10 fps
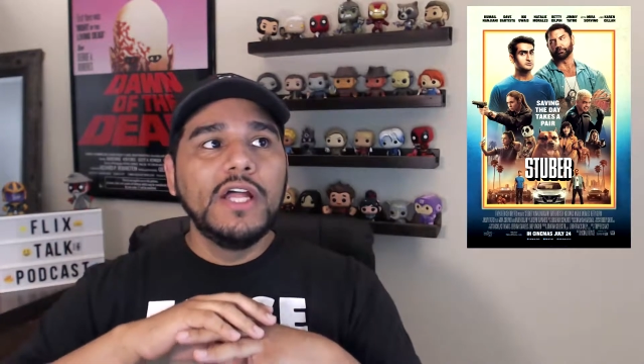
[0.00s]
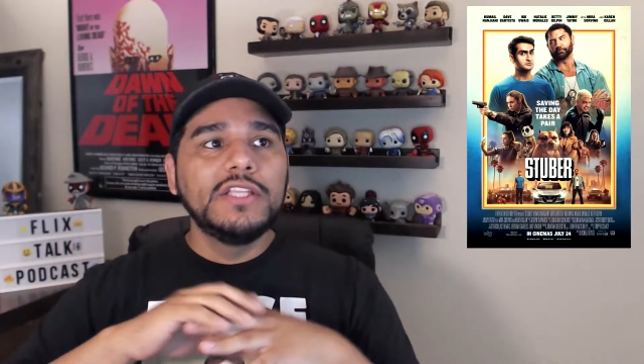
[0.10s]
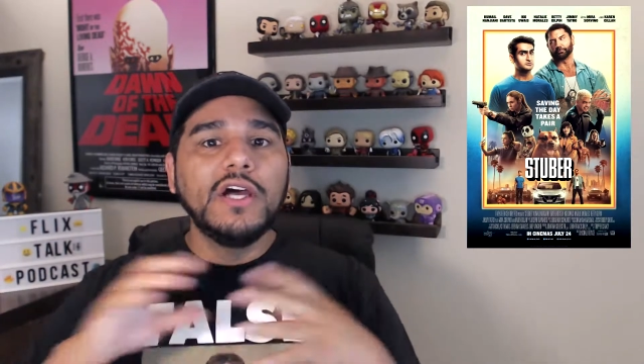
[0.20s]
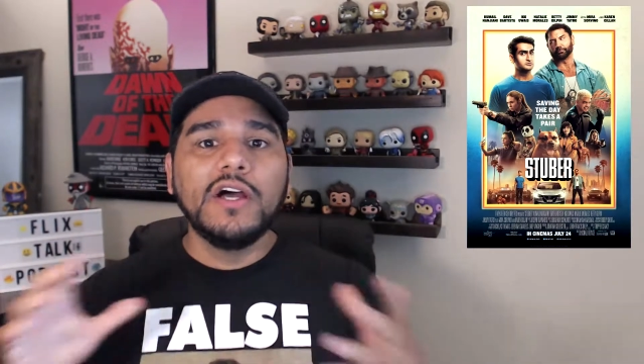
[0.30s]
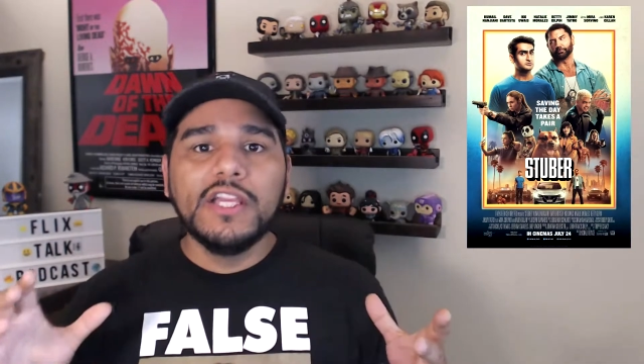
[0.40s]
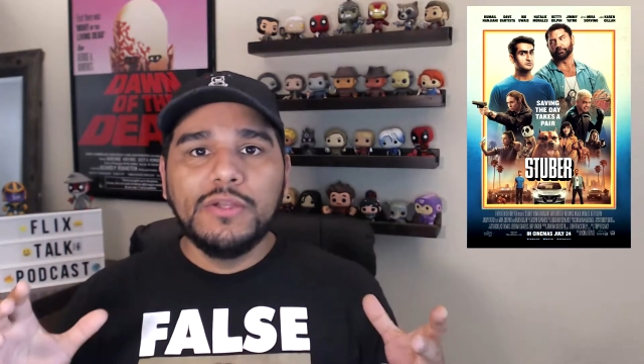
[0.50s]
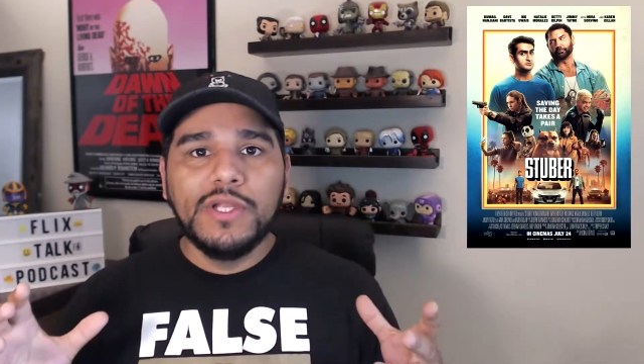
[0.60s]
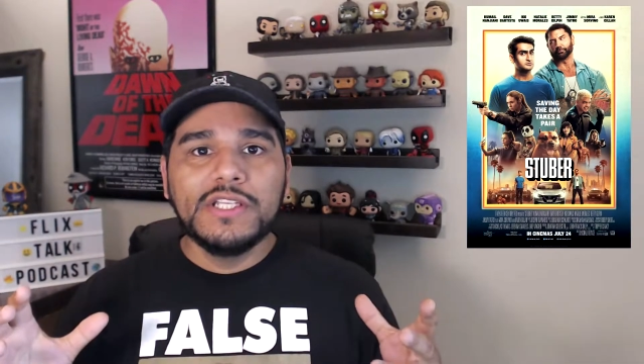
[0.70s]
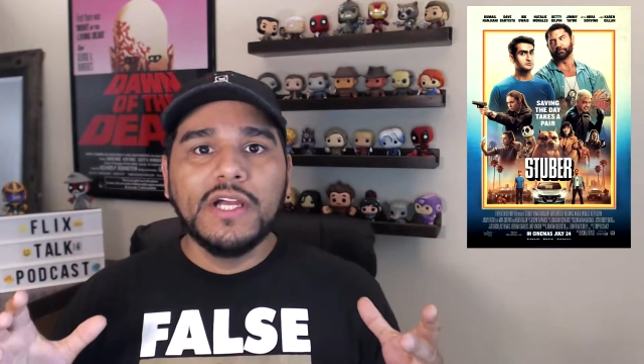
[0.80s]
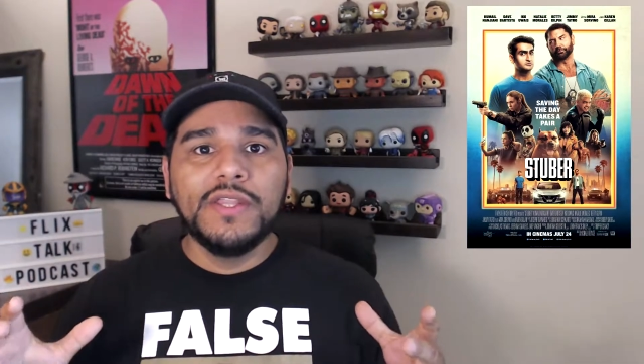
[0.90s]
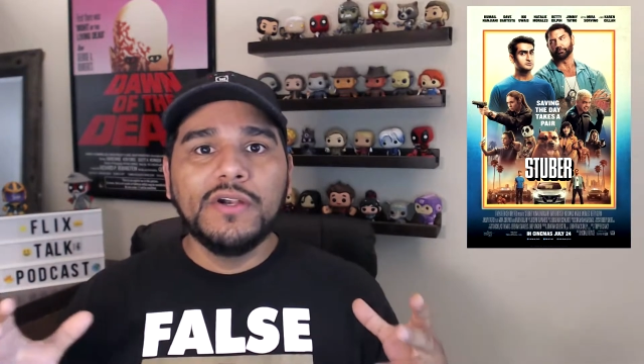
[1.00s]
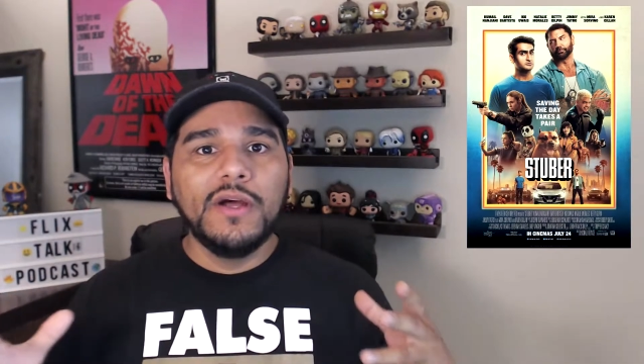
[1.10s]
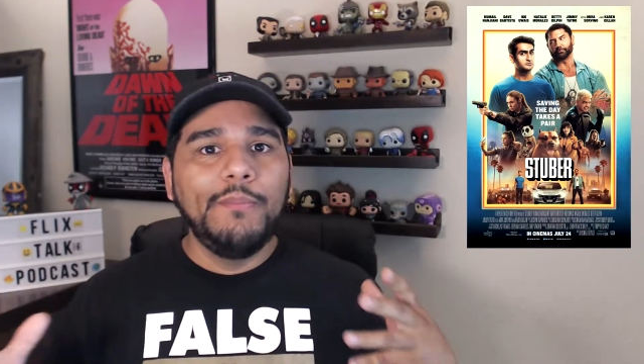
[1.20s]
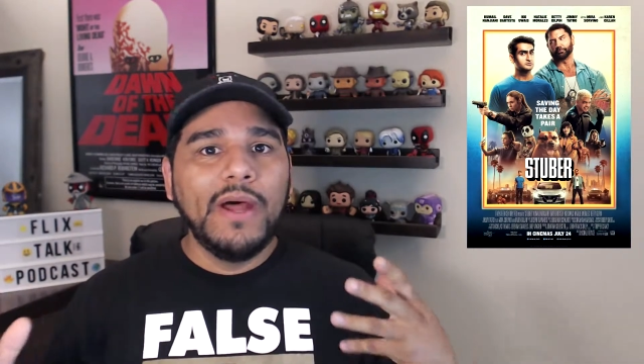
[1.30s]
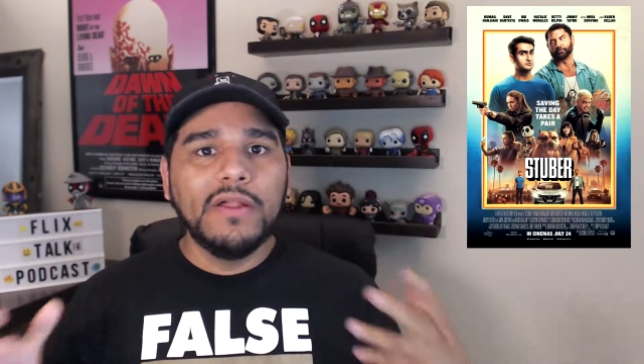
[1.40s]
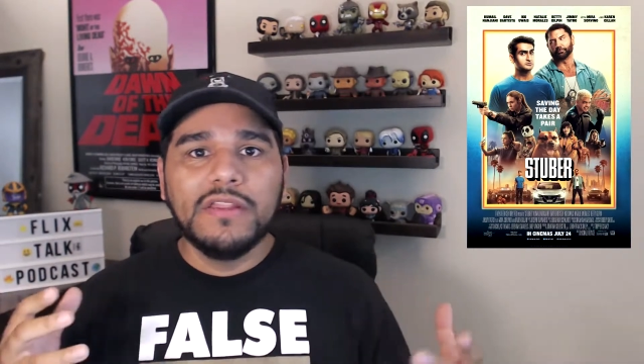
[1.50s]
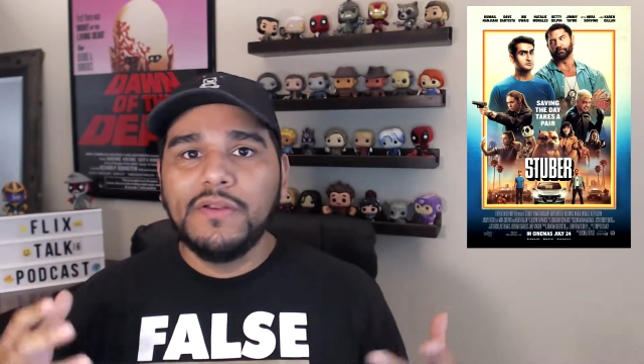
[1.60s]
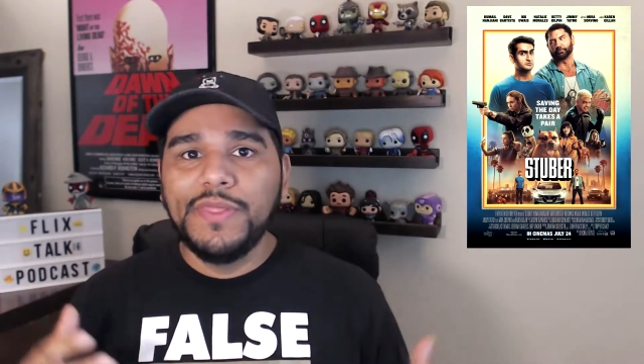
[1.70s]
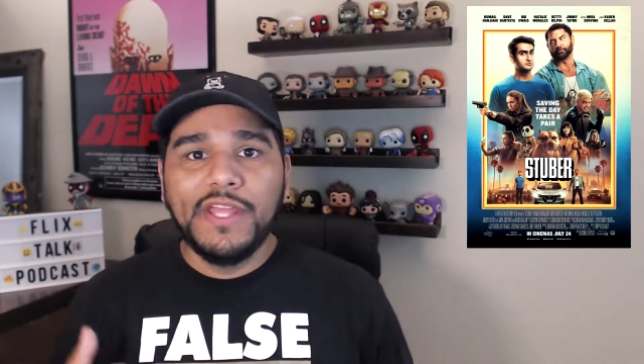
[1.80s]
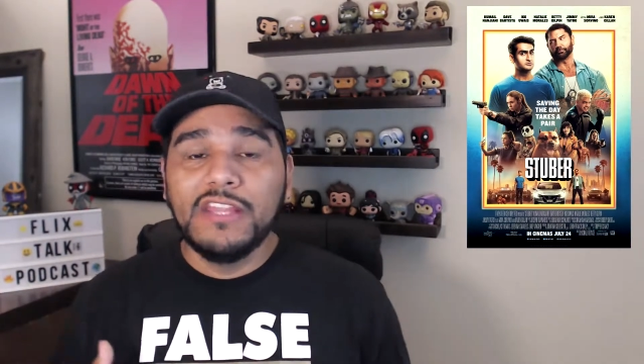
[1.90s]
talking to each other about
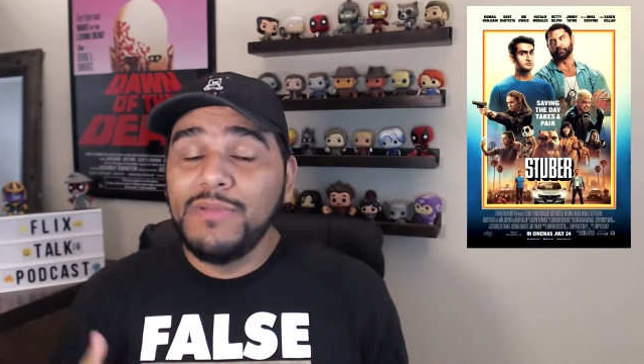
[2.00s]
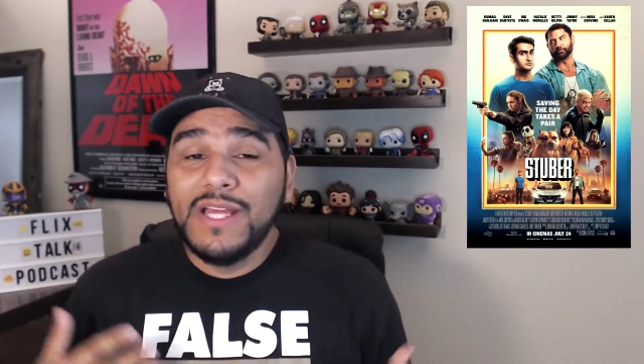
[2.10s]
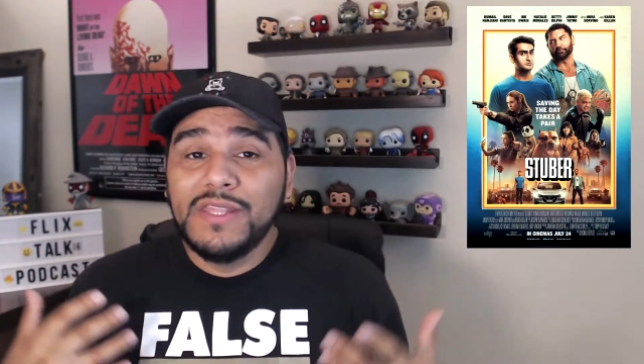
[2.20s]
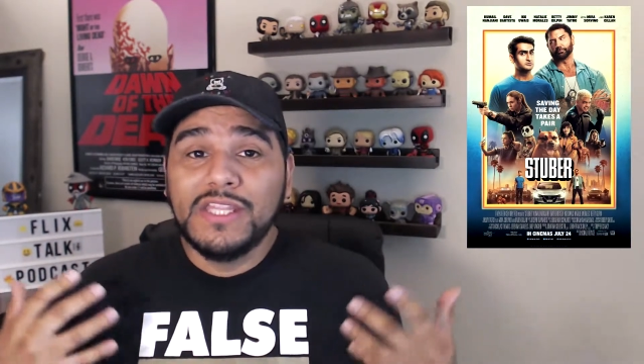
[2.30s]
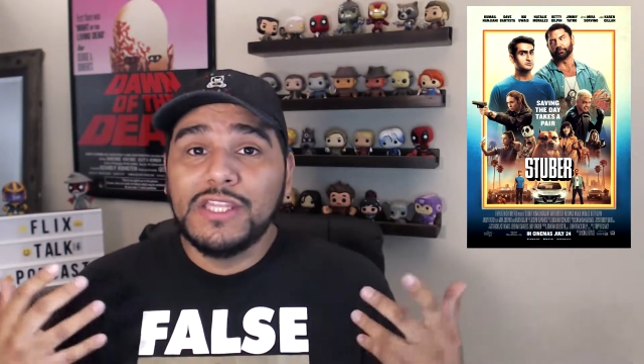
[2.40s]
certain things because it's